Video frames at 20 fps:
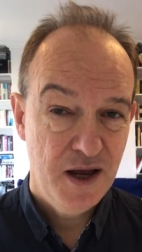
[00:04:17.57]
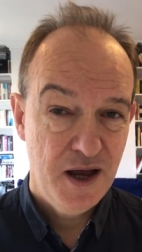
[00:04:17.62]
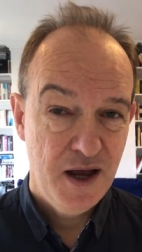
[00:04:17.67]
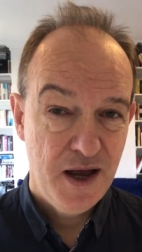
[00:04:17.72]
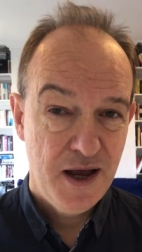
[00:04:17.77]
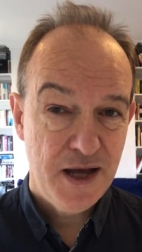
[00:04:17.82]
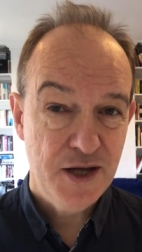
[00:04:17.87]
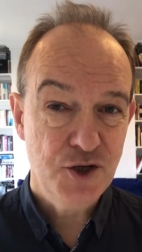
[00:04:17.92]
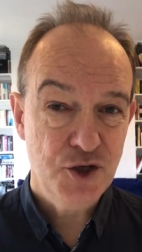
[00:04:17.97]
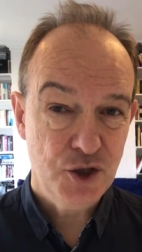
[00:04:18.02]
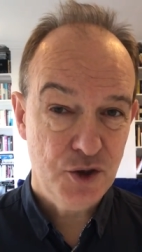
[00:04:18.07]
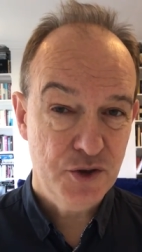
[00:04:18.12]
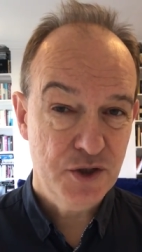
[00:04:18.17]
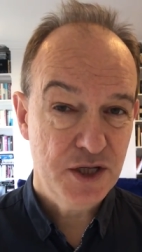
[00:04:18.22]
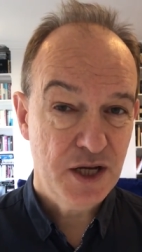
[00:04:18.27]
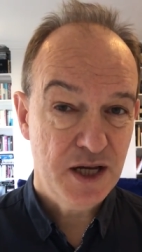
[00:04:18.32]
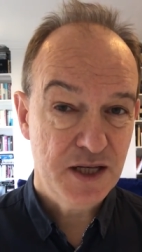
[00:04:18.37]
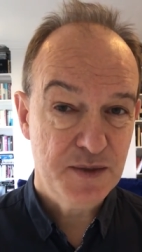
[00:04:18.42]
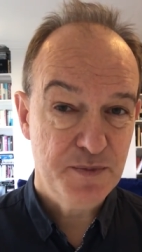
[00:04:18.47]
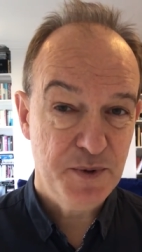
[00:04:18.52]
and John's
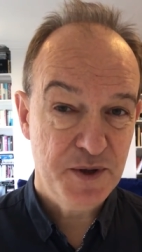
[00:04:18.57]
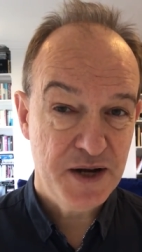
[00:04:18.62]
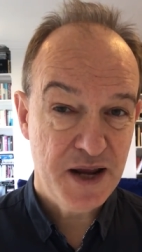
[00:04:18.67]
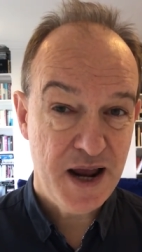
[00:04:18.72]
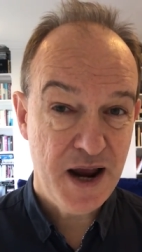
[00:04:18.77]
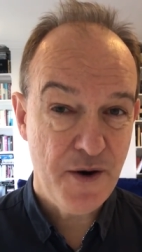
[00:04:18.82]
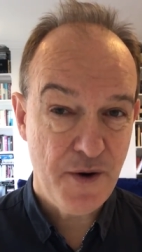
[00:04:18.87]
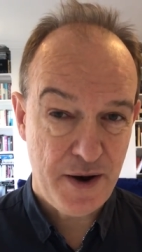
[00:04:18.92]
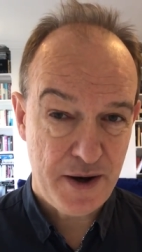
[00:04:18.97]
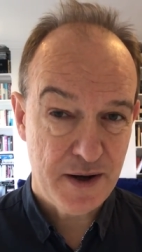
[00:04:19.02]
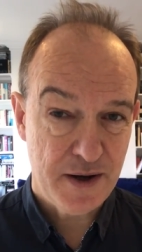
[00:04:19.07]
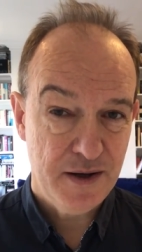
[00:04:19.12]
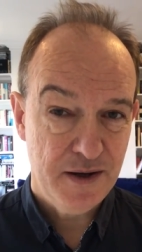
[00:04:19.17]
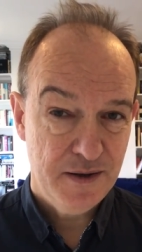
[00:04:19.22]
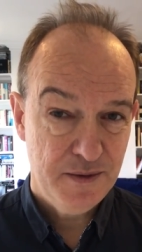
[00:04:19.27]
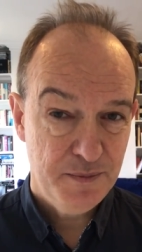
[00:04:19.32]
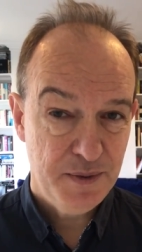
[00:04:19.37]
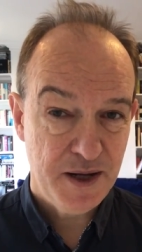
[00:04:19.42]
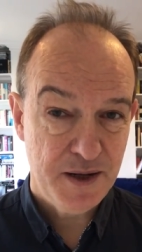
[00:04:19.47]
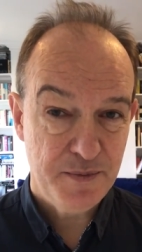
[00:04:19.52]
husband Eric,
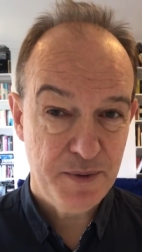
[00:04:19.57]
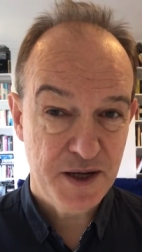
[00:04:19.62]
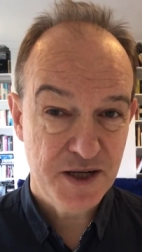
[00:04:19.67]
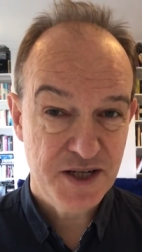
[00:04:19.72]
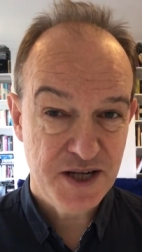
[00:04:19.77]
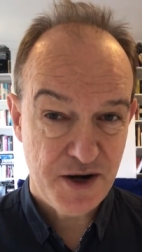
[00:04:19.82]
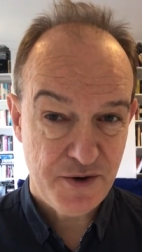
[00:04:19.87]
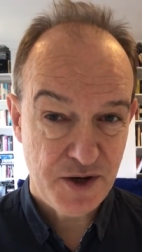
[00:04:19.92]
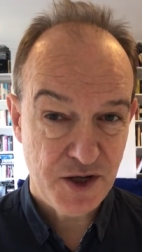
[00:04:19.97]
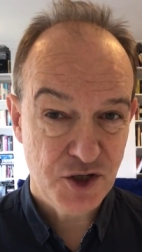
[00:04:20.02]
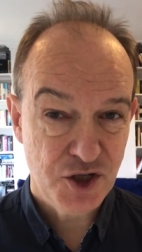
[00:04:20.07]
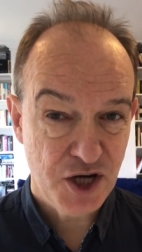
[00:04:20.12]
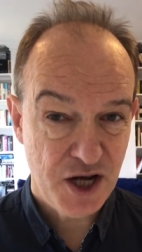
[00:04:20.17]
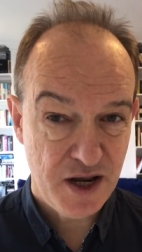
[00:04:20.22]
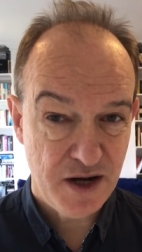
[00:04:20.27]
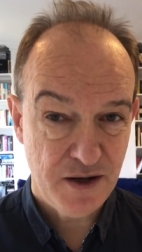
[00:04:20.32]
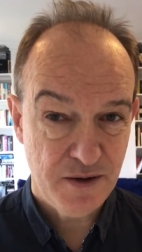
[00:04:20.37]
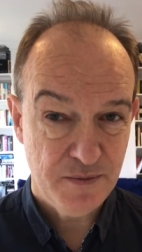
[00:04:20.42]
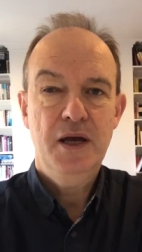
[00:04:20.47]
played by Terry Chen.